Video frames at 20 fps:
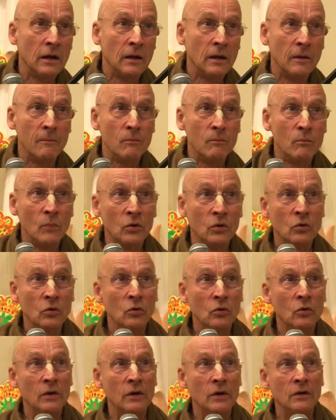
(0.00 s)

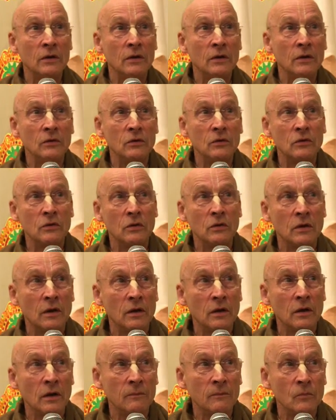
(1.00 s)
Maduri's
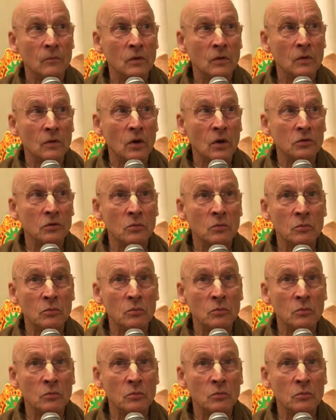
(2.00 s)
contribution.